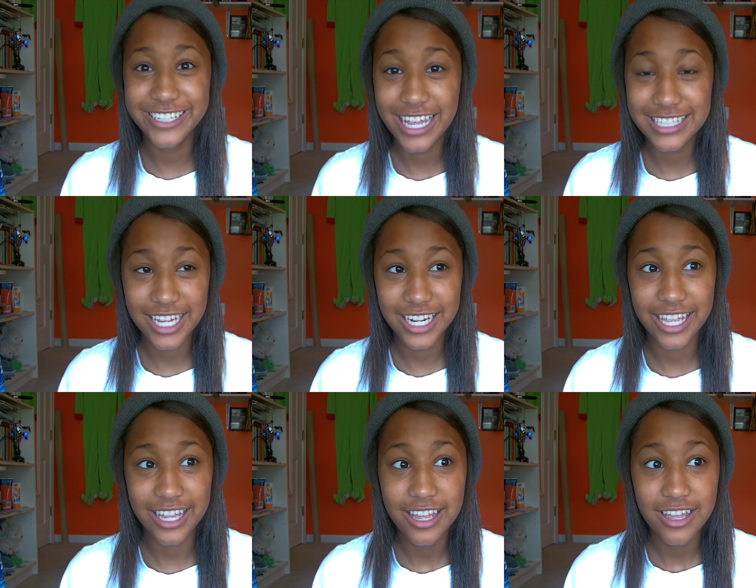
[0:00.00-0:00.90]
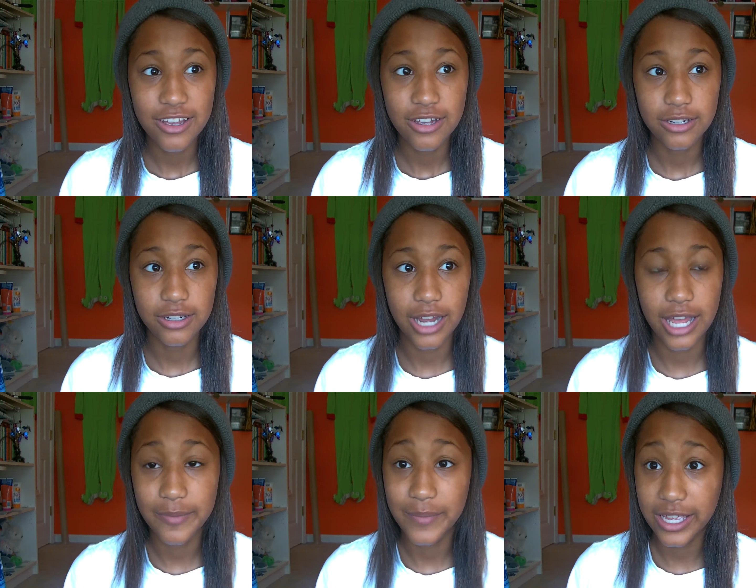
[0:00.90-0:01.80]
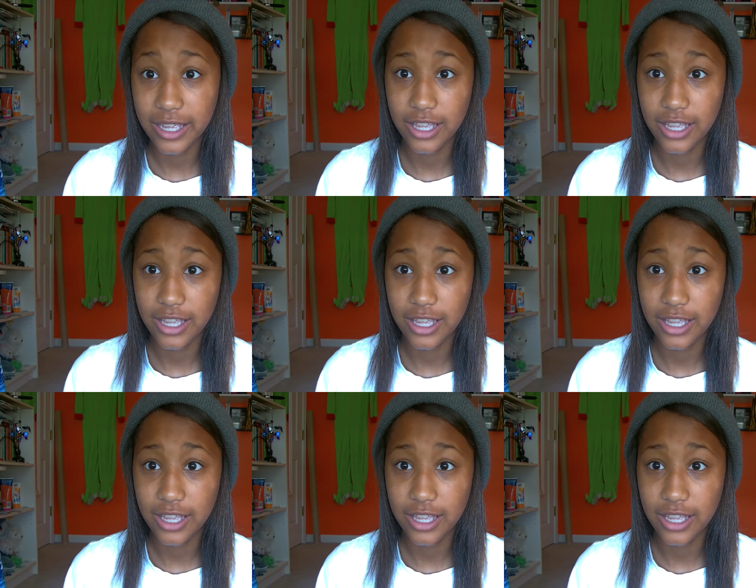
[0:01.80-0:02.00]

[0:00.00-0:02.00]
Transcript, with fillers: guys how to get or how to make